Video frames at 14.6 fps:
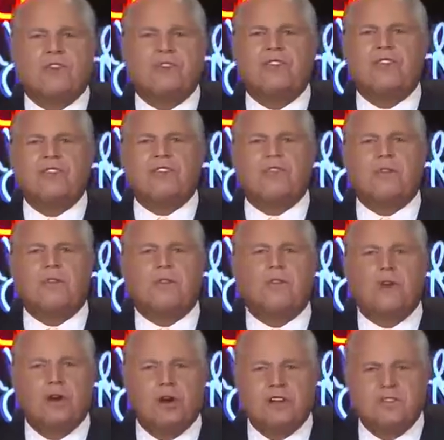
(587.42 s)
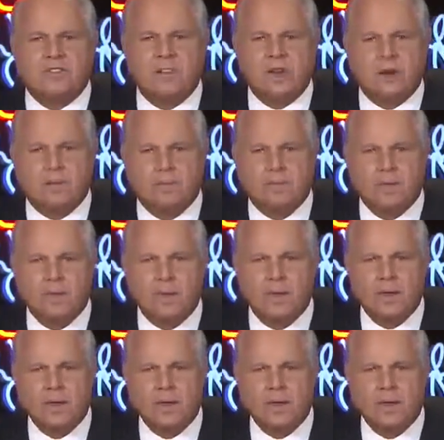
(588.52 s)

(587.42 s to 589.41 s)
have fought this for the longest time.